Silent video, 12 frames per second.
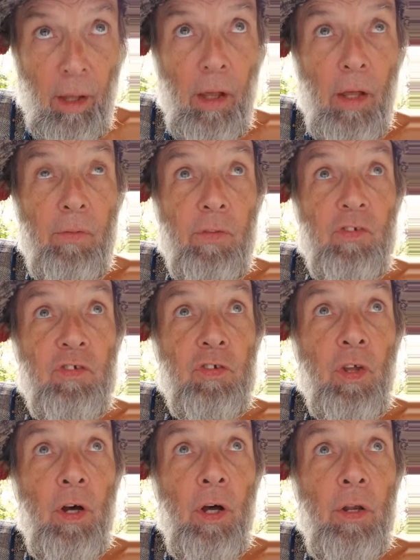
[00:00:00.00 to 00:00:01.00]
And the
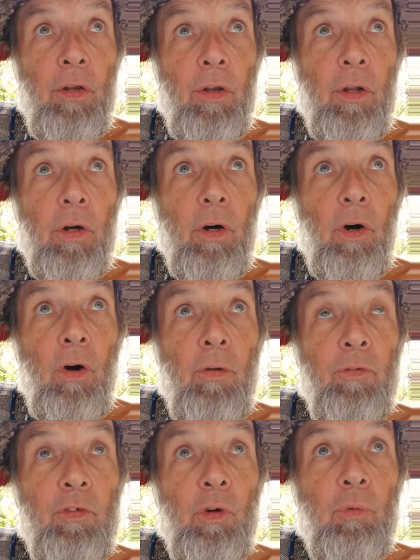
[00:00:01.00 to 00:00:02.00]
sun
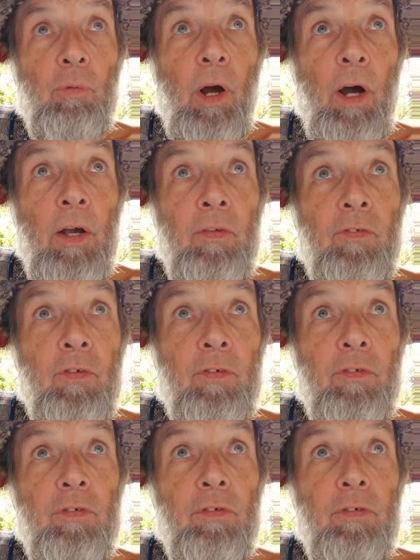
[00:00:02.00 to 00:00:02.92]
also rises